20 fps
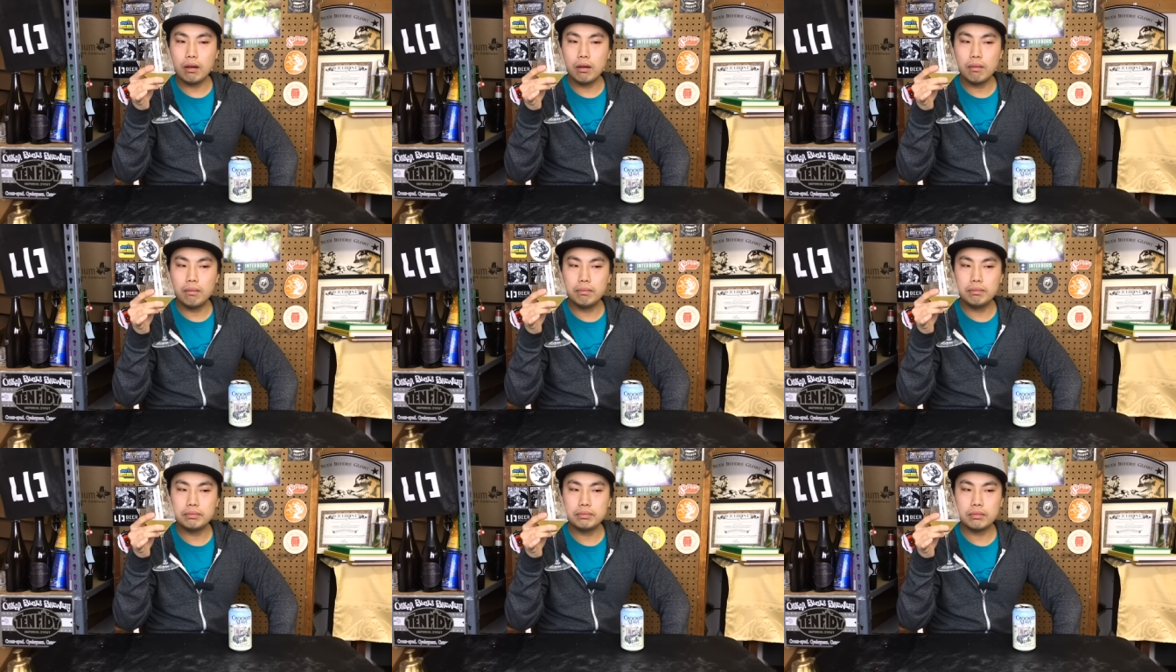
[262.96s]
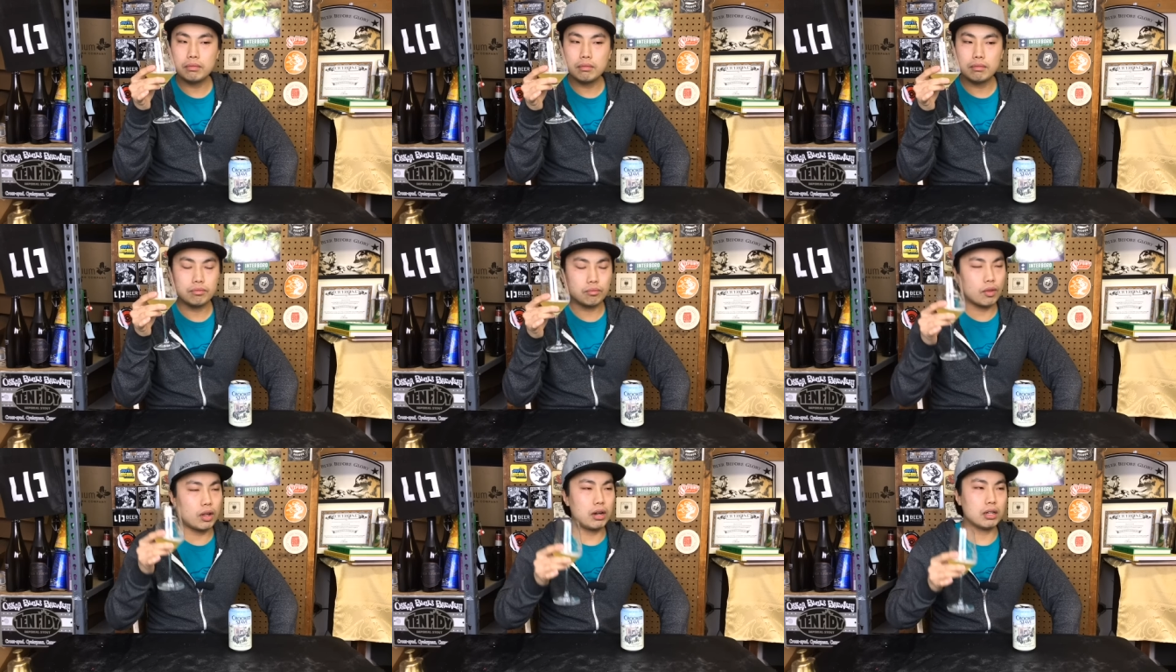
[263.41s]

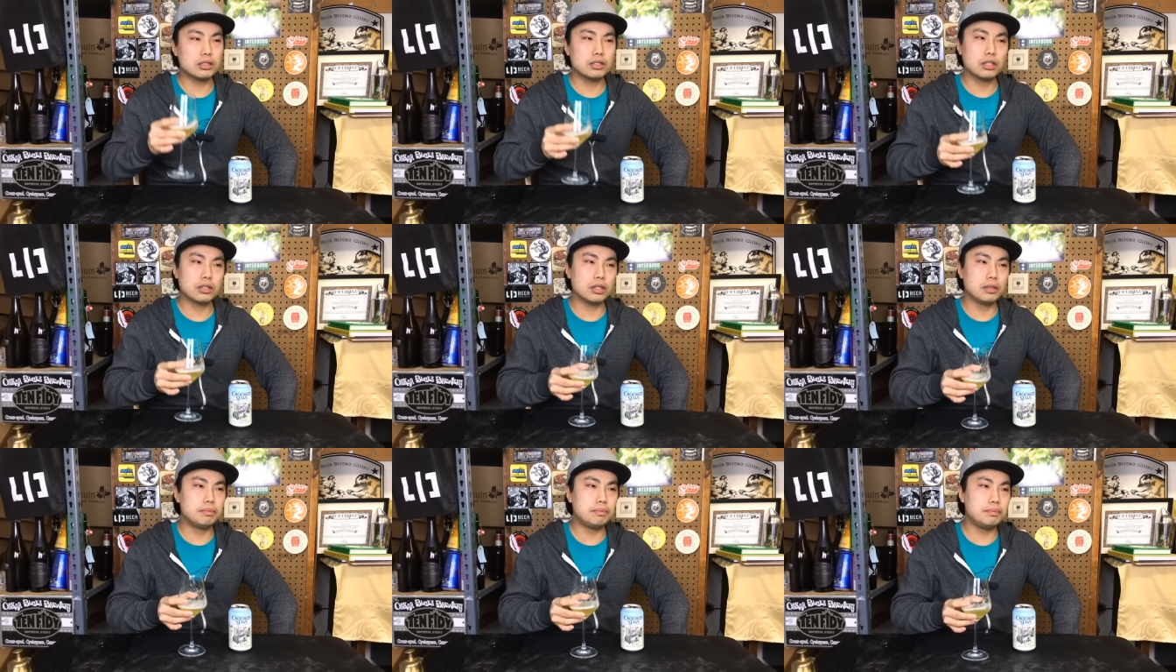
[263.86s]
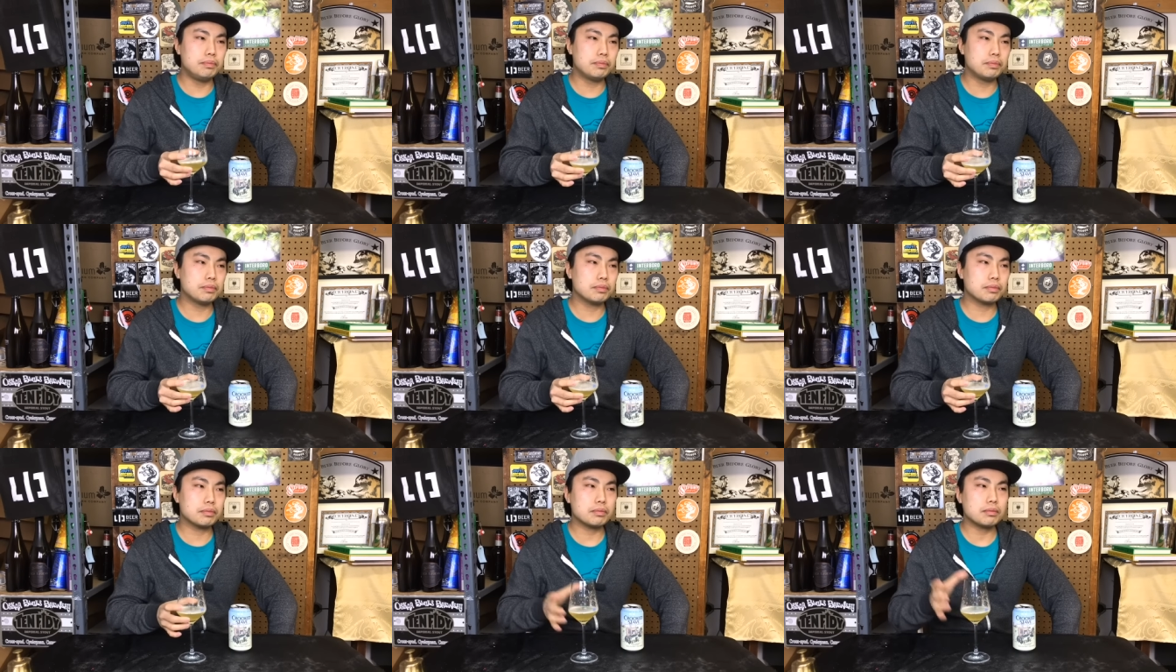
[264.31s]
Oh, it's so good.
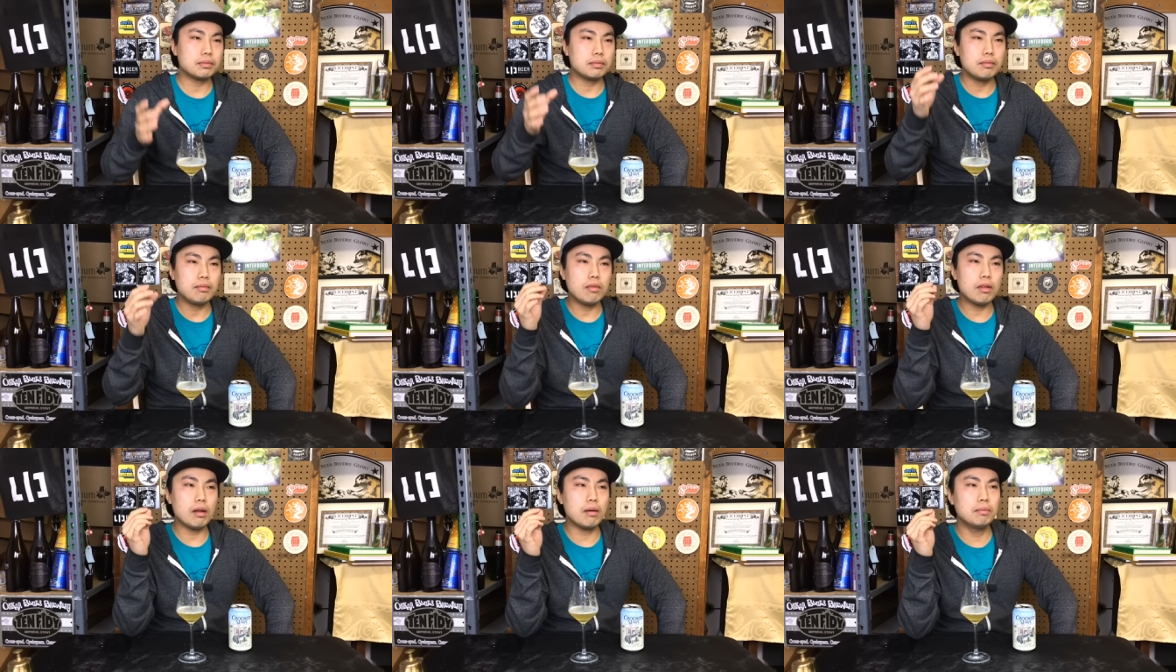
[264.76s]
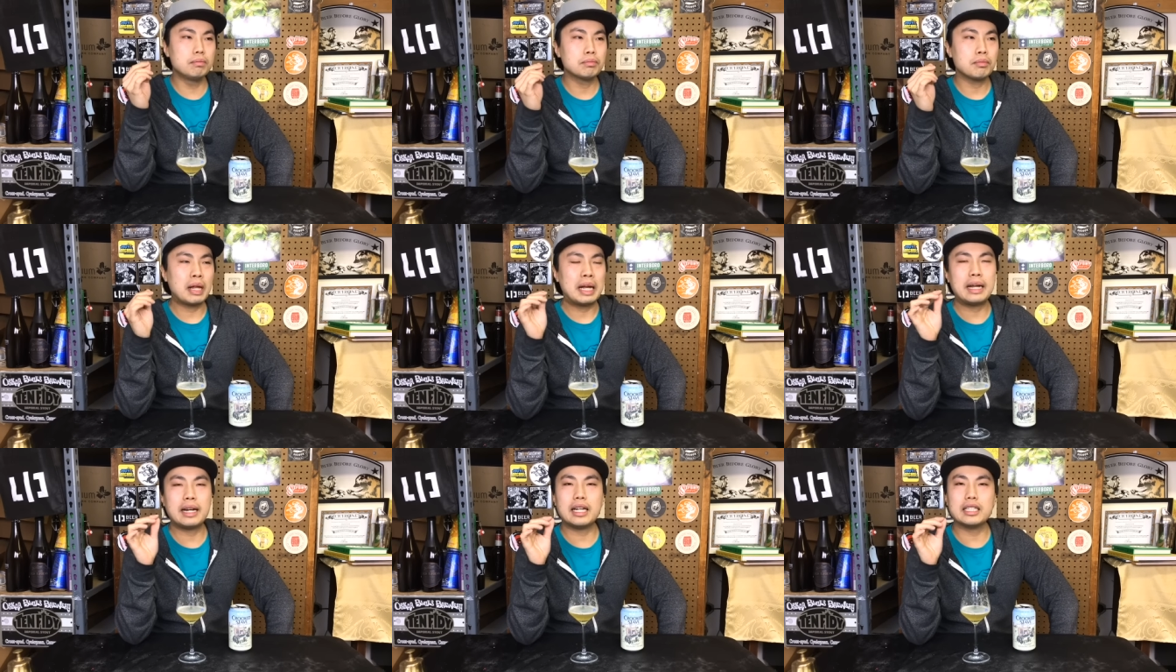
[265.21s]

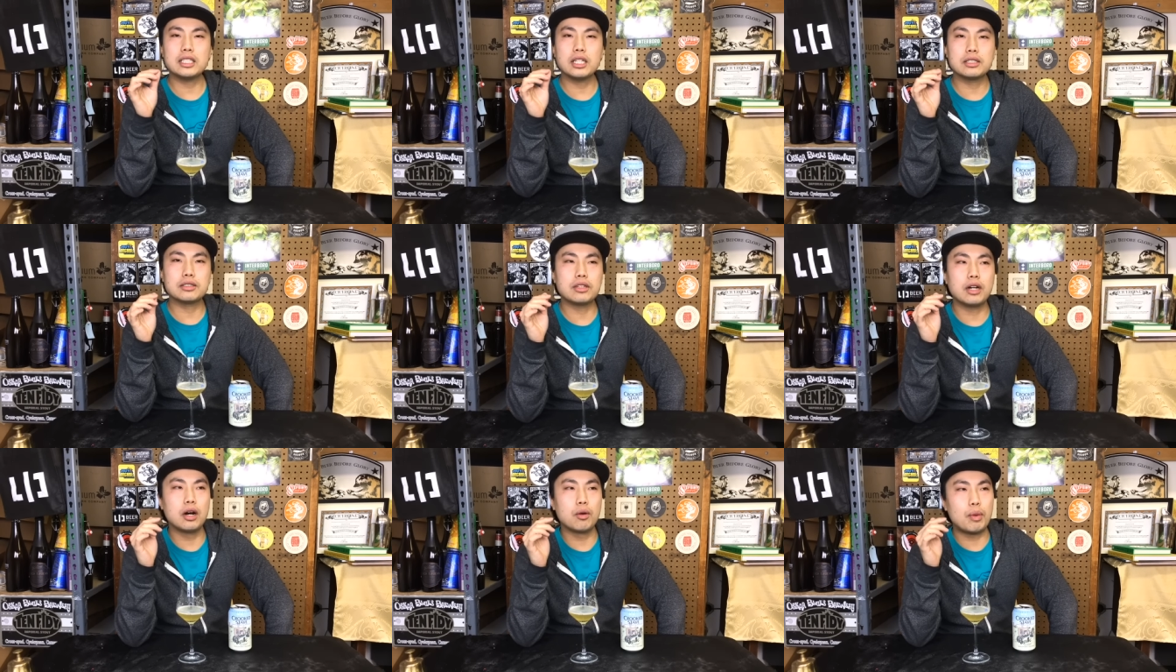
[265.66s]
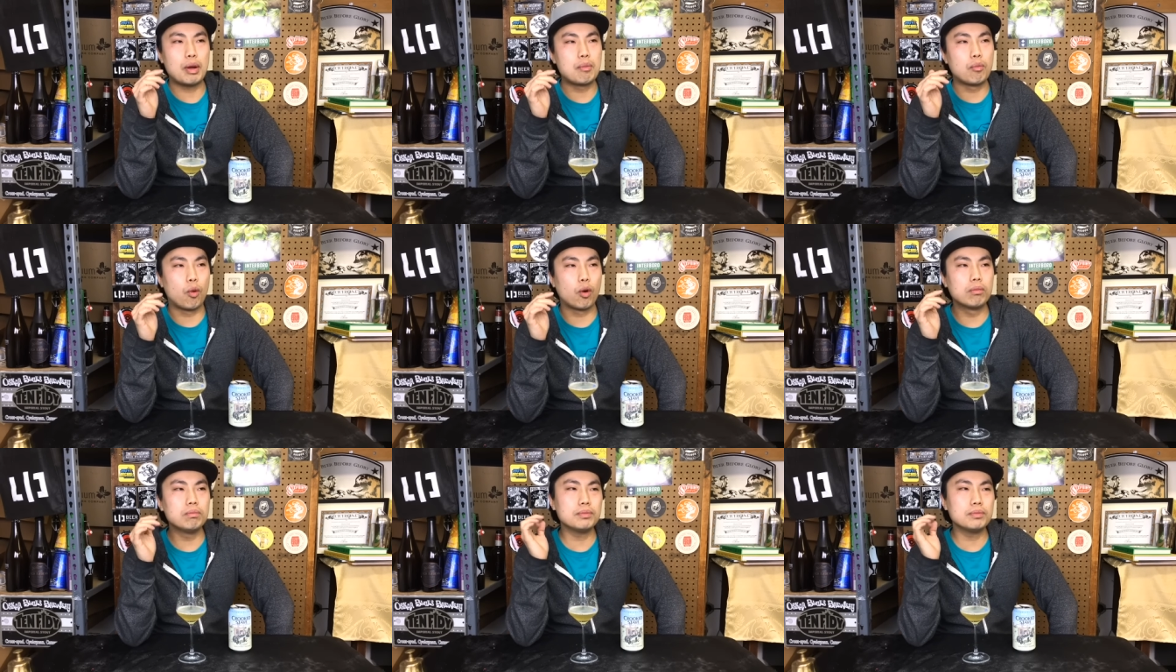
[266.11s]
And as I uh, wait more,